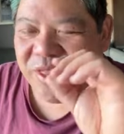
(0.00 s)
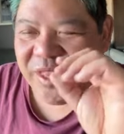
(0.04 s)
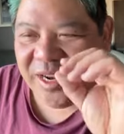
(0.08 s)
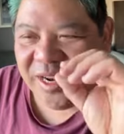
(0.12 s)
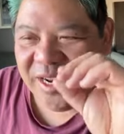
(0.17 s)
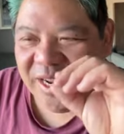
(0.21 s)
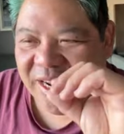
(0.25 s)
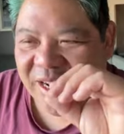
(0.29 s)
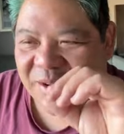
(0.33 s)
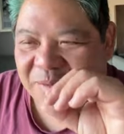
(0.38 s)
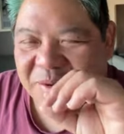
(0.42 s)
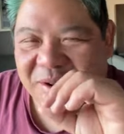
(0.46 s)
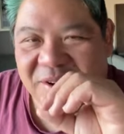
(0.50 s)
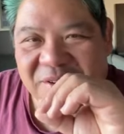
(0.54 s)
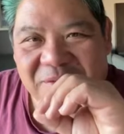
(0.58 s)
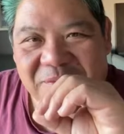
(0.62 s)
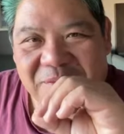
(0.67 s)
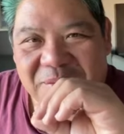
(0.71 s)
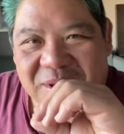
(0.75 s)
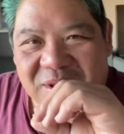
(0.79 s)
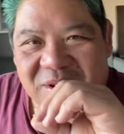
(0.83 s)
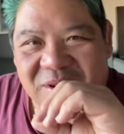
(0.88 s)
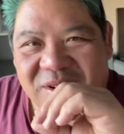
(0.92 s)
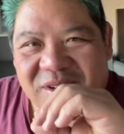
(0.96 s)
a little bit of
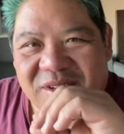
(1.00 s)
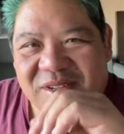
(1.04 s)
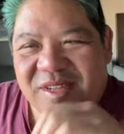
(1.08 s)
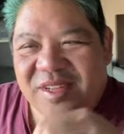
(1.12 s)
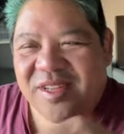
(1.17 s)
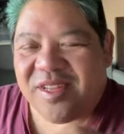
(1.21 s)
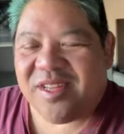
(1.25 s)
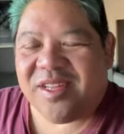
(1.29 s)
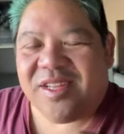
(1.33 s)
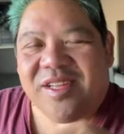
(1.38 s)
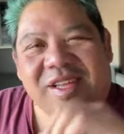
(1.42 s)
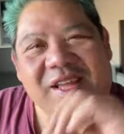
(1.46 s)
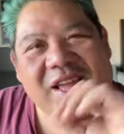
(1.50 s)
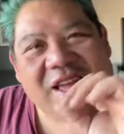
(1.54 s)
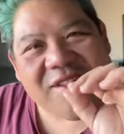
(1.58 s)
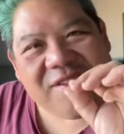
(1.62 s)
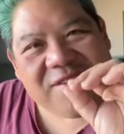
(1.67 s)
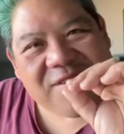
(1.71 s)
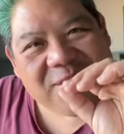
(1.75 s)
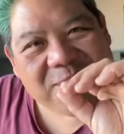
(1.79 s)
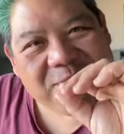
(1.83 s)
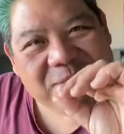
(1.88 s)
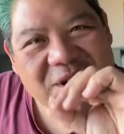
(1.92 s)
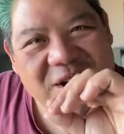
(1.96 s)
milk and
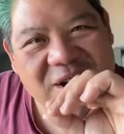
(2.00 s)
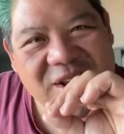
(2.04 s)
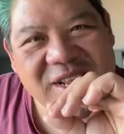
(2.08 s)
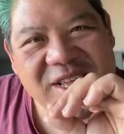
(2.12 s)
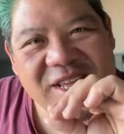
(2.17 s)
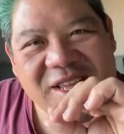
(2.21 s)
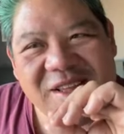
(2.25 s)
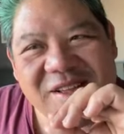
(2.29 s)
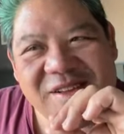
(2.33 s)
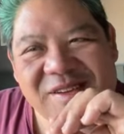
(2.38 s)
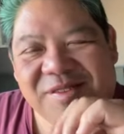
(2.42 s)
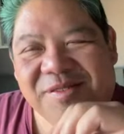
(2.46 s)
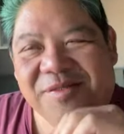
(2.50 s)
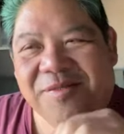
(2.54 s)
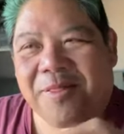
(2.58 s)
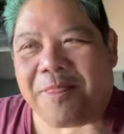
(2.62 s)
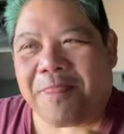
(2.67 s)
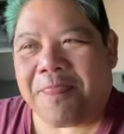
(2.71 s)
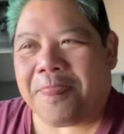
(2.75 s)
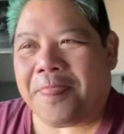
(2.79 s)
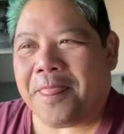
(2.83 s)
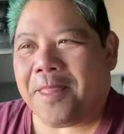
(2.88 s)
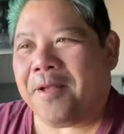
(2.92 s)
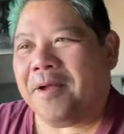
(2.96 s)
some honey.
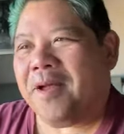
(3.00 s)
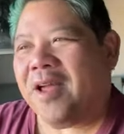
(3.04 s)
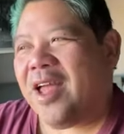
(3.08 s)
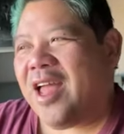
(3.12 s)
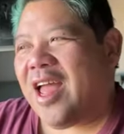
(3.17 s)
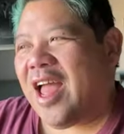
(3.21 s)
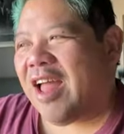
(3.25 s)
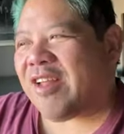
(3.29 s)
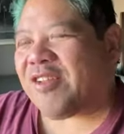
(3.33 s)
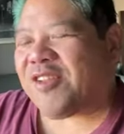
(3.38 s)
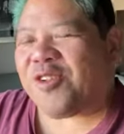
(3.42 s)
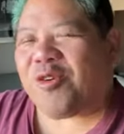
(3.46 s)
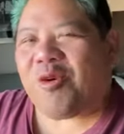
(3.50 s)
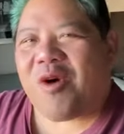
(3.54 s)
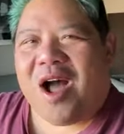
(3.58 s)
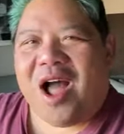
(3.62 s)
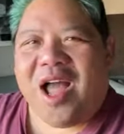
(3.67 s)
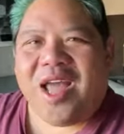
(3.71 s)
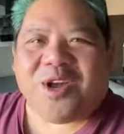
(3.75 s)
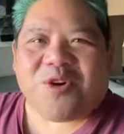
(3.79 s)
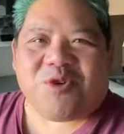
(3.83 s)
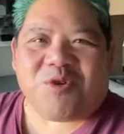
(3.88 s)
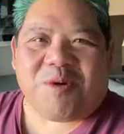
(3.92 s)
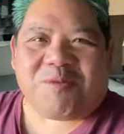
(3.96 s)
And so
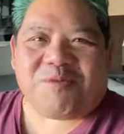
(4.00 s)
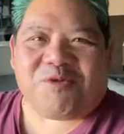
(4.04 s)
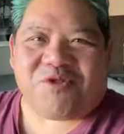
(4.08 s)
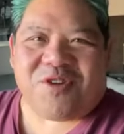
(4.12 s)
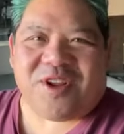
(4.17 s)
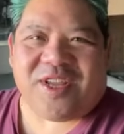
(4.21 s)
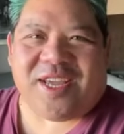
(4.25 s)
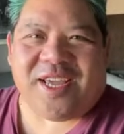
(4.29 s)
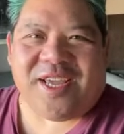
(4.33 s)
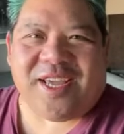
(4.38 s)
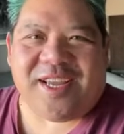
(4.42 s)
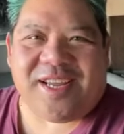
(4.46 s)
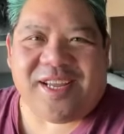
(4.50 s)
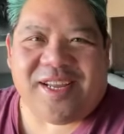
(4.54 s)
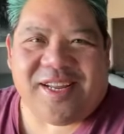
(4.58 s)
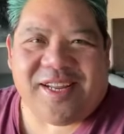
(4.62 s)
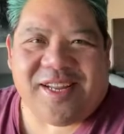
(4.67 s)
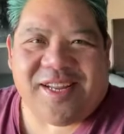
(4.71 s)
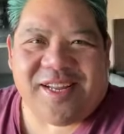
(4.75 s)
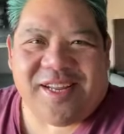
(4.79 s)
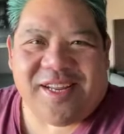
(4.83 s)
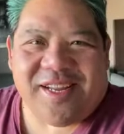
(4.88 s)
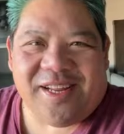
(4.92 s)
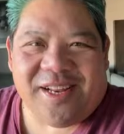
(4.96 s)
I grew up
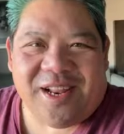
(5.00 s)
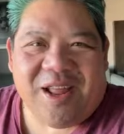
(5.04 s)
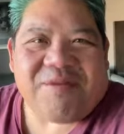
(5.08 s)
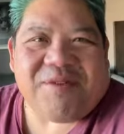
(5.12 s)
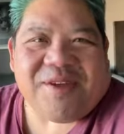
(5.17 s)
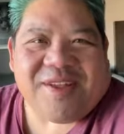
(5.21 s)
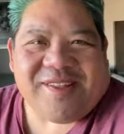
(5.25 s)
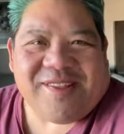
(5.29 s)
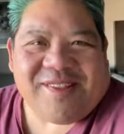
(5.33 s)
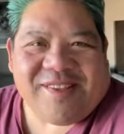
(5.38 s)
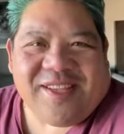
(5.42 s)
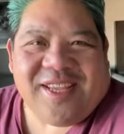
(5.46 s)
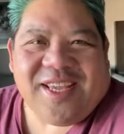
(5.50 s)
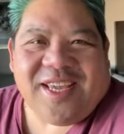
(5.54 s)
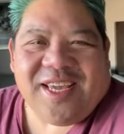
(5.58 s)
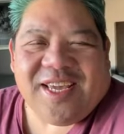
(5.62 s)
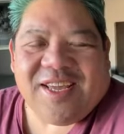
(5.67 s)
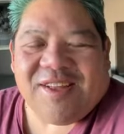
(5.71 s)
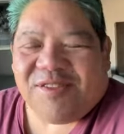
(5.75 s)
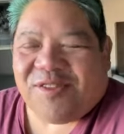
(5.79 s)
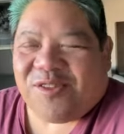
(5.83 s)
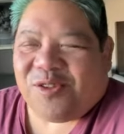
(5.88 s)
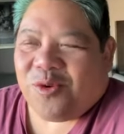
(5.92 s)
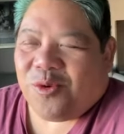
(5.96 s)
loving
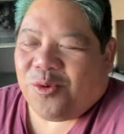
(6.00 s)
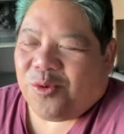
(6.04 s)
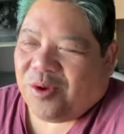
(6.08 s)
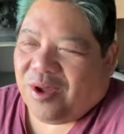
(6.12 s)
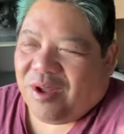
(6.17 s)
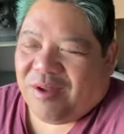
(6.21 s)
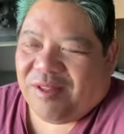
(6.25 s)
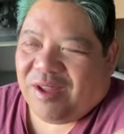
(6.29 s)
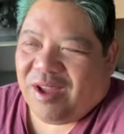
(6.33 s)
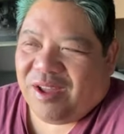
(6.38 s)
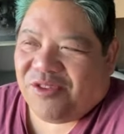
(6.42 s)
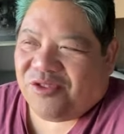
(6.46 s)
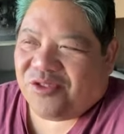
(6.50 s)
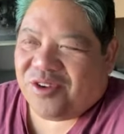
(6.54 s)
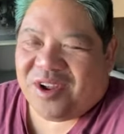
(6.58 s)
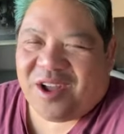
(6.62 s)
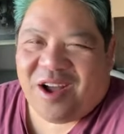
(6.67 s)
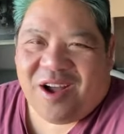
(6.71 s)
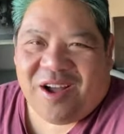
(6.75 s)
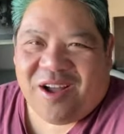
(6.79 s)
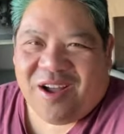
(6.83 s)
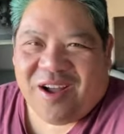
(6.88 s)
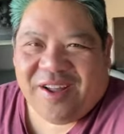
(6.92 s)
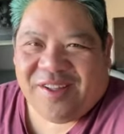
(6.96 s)
tea. And so I drink
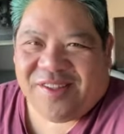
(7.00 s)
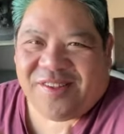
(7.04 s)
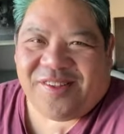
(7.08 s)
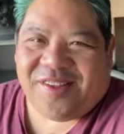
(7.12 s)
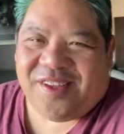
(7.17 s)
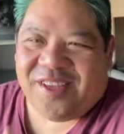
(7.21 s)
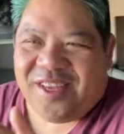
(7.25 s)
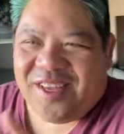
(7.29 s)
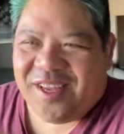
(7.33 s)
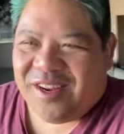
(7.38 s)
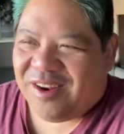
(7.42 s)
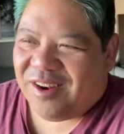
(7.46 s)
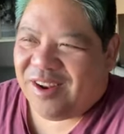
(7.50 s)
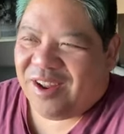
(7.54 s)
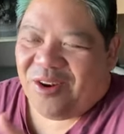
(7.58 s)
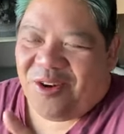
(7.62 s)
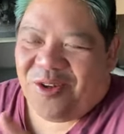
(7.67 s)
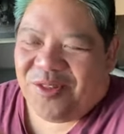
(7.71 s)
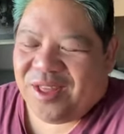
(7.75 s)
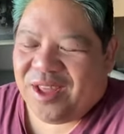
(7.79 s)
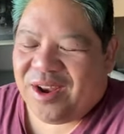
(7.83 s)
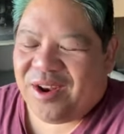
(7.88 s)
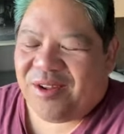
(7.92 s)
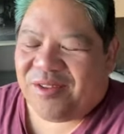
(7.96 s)
iced tea and
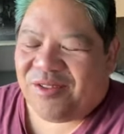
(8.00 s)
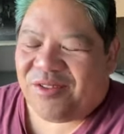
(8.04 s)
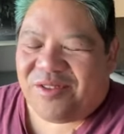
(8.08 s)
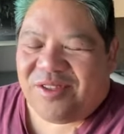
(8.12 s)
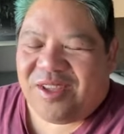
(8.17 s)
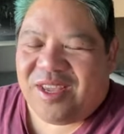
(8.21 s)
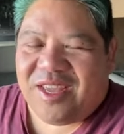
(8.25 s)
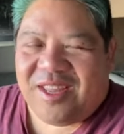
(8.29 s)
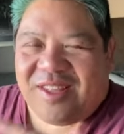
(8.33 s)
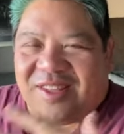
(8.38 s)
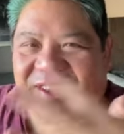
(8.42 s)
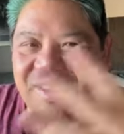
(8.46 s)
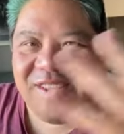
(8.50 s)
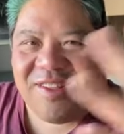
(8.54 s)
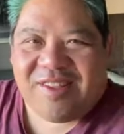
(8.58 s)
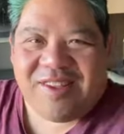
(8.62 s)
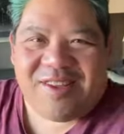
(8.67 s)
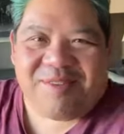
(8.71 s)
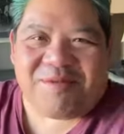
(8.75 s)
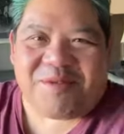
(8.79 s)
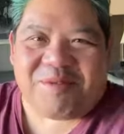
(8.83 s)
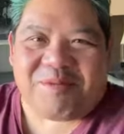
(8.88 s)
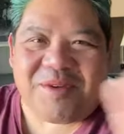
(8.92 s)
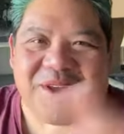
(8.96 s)
all that.
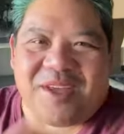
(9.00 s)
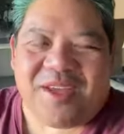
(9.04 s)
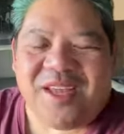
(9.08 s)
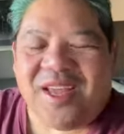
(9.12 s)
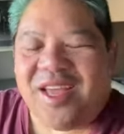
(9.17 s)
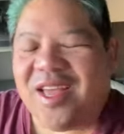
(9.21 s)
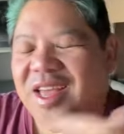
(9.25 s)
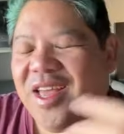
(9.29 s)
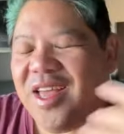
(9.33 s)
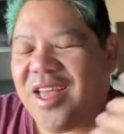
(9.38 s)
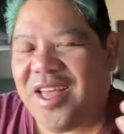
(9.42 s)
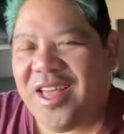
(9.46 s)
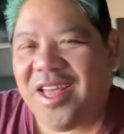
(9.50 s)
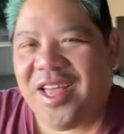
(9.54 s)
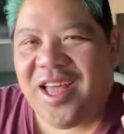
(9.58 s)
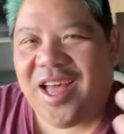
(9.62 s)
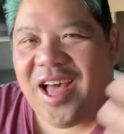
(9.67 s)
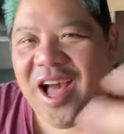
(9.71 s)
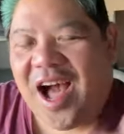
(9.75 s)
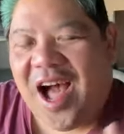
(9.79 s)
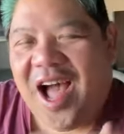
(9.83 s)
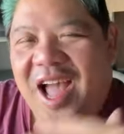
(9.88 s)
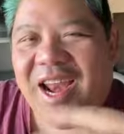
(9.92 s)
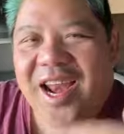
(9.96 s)
Tea for me.
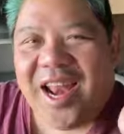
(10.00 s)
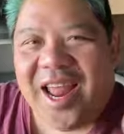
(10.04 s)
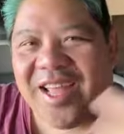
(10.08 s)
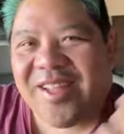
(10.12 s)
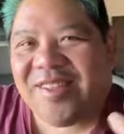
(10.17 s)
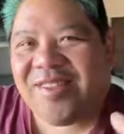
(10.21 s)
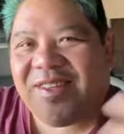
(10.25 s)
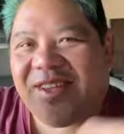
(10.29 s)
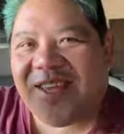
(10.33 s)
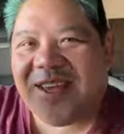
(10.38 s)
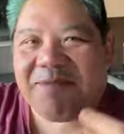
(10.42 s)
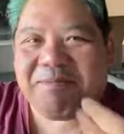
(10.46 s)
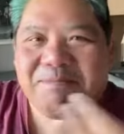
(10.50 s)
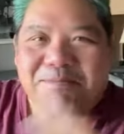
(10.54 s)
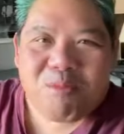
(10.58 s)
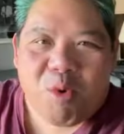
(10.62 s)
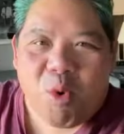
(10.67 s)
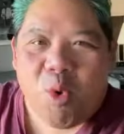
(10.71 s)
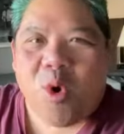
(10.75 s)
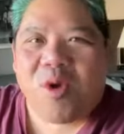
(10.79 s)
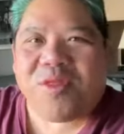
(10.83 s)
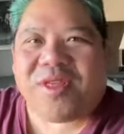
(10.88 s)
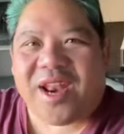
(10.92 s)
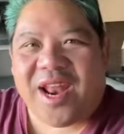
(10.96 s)
I like tea
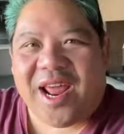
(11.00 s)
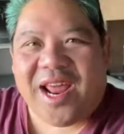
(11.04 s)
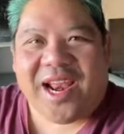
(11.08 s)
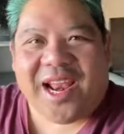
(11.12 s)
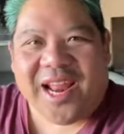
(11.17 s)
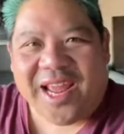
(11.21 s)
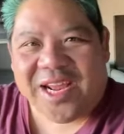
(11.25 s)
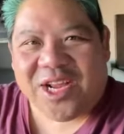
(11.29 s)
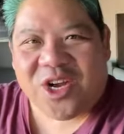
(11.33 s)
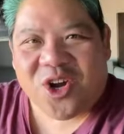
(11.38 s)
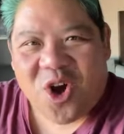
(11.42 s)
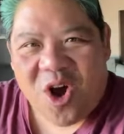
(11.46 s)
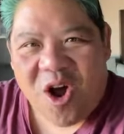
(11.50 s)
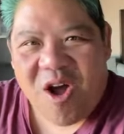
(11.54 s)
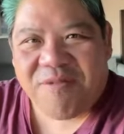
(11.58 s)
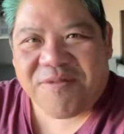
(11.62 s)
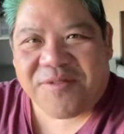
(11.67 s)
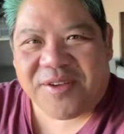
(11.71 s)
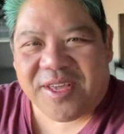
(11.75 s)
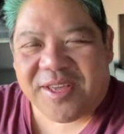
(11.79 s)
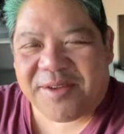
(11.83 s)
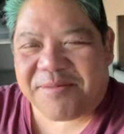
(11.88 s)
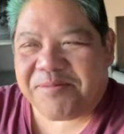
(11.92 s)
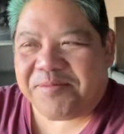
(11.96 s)
more than I like
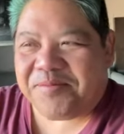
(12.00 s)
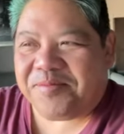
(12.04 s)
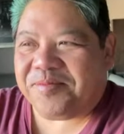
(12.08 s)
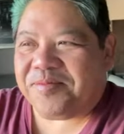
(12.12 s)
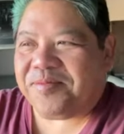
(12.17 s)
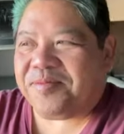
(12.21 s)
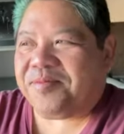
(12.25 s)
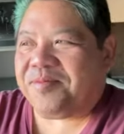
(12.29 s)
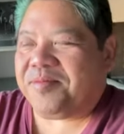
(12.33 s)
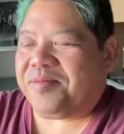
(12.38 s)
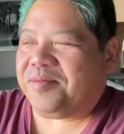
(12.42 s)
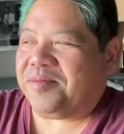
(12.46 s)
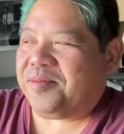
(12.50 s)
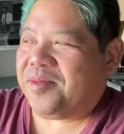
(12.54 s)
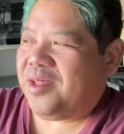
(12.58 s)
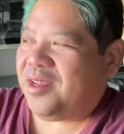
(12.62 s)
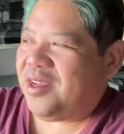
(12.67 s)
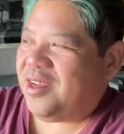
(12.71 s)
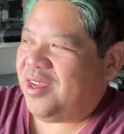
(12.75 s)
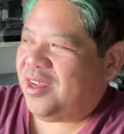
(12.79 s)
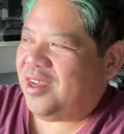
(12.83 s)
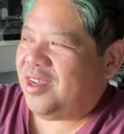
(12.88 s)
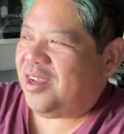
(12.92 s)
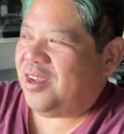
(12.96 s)
coffee,
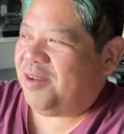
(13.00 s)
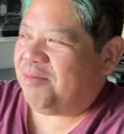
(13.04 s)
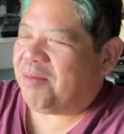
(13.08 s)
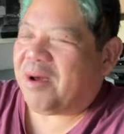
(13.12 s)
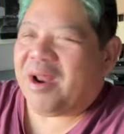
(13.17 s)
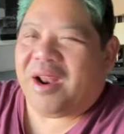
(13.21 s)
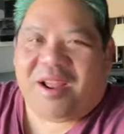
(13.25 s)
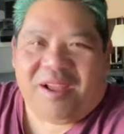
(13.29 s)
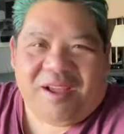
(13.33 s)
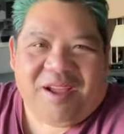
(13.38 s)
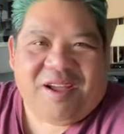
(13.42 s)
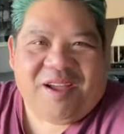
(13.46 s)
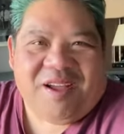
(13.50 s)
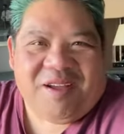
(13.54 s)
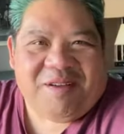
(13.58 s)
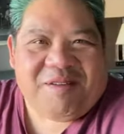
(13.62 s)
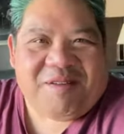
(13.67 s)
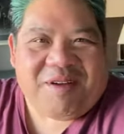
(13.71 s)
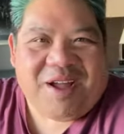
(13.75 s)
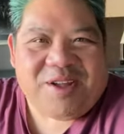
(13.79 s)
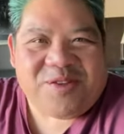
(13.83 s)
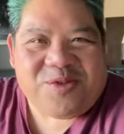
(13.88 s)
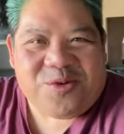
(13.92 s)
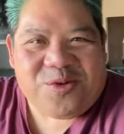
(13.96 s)
but
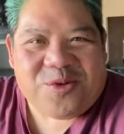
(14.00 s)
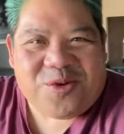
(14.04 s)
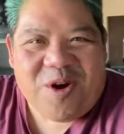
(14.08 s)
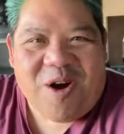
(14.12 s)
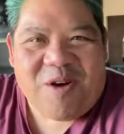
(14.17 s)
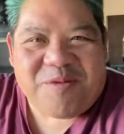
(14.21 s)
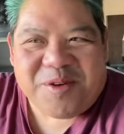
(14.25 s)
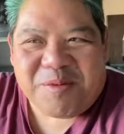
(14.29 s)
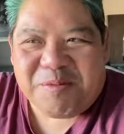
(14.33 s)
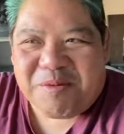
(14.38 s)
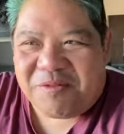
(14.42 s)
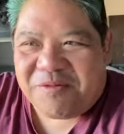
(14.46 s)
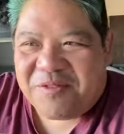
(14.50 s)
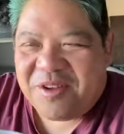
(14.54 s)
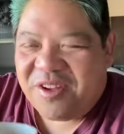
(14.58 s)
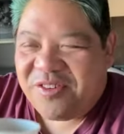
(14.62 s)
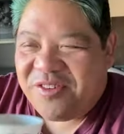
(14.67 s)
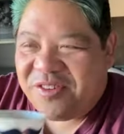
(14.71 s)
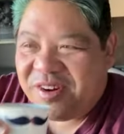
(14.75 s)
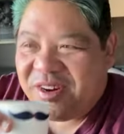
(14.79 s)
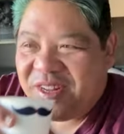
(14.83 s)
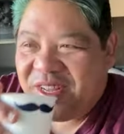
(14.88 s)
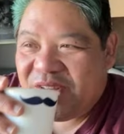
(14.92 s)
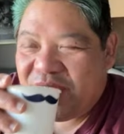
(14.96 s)
I do coffee
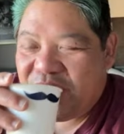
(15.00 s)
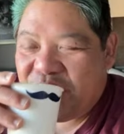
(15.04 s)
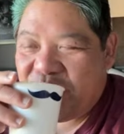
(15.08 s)
professionally.